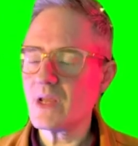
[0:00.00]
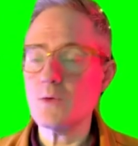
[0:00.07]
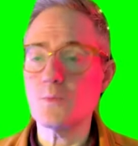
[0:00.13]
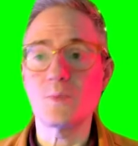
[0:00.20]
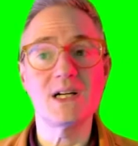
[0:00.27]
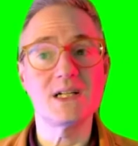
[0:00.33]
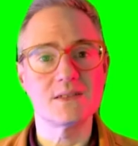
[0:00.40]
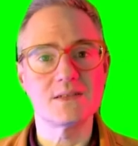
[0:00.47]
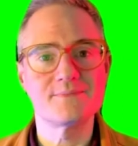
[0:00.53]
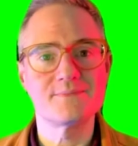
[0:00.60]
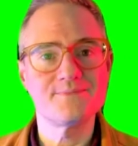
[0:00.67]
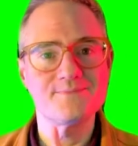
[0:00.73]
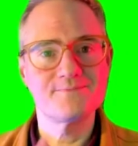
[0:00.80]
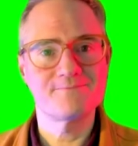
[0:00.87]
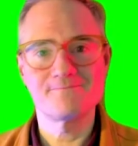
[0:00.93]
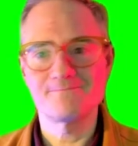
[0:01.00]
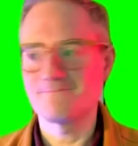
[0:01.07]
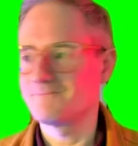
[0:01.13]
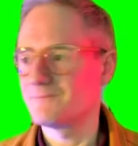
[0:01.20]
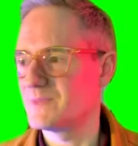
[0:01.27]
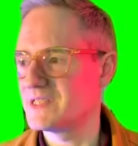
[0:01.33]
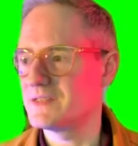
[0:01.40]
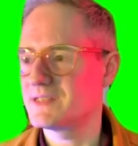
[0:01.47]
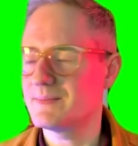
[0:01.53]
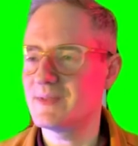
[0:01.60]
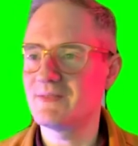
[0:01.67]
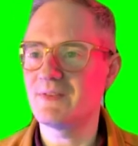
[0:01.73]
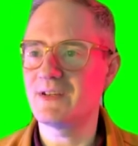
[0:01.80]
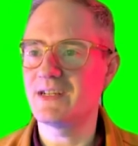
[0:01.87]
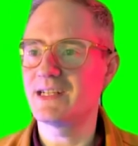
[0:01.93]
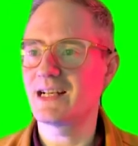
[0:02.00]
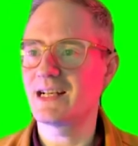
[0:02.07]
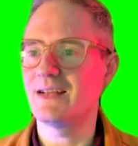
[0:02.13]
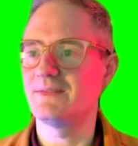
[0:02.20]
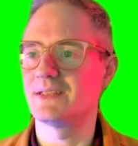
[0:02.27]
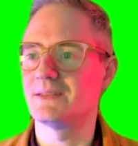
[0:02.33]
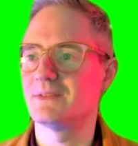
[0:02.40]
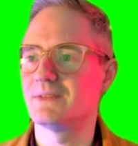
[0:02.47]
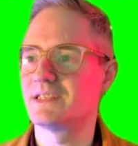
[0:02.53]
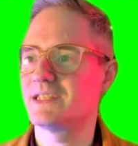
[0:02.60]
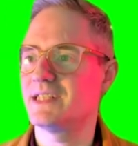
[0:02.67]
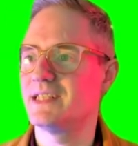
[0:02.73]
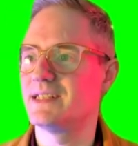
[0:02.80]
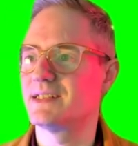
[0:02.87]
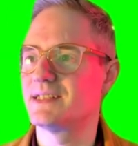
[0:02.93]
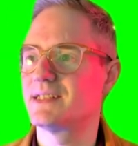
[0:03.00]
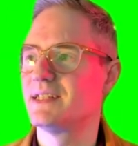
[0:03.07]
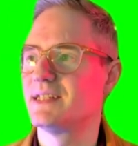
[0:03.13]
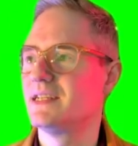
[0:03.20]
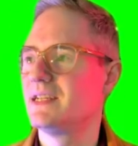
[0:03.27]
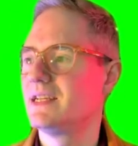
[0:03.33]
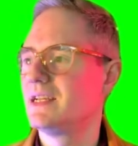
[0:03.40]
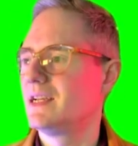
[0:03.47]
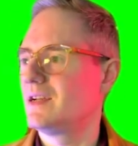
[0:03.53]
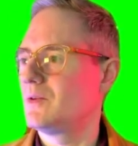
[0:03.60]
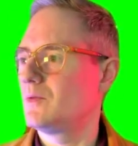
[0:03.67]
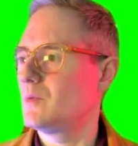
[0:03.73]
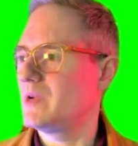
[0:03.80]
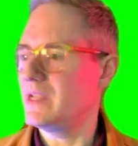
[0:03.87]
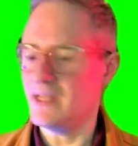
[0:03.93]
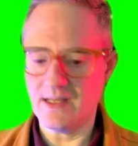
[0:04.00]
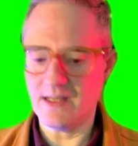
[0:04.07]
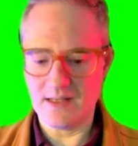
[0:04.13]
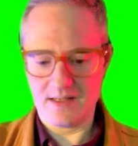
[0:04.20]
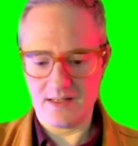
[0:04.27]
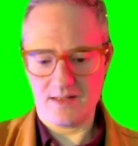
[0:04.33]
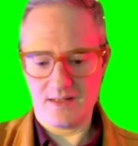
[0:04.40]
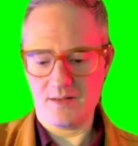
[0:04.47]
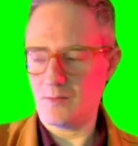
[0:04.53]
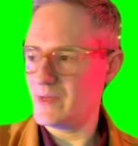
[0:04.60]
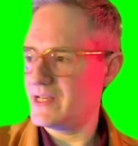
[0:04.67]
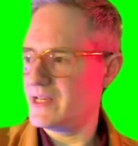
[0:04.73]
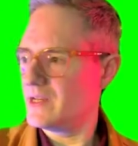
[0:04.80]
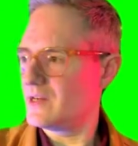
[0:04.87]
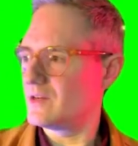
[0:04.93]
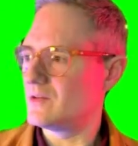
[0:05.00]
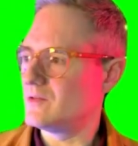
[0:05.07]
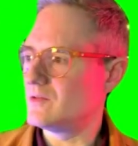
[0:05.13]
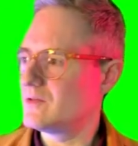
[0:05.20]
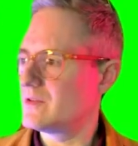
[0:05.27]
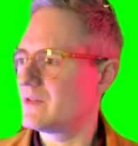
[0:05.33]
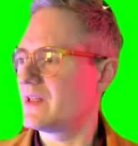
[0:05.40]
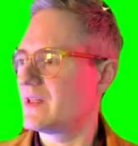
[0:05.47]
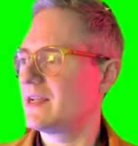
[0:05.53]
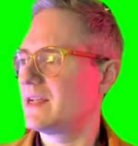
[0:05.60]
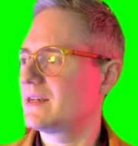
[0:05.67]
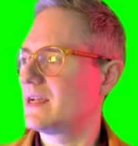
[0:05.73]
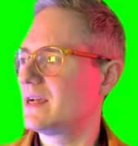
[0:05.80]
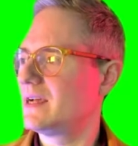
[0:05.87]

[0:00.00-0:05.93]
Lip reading: Well, we do something very clever, which is we know that